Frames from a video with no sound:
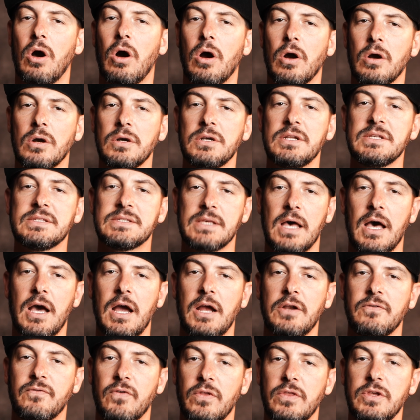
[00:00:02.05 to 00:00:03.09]
are
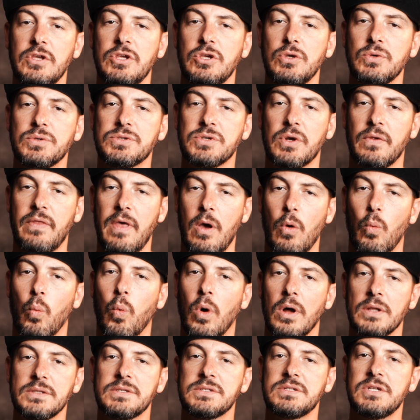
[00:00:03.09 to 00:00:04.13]
designed for the user that
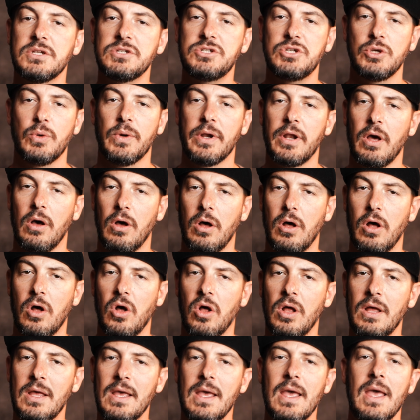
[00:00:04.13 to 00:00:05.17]
wants to do it
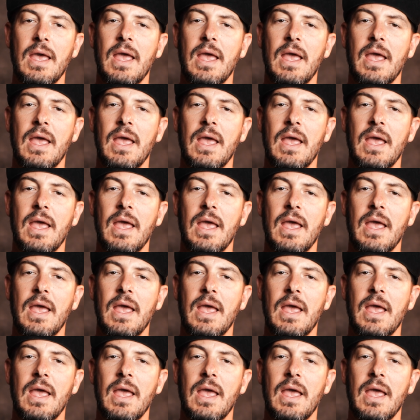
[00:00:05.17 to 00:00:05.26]
all.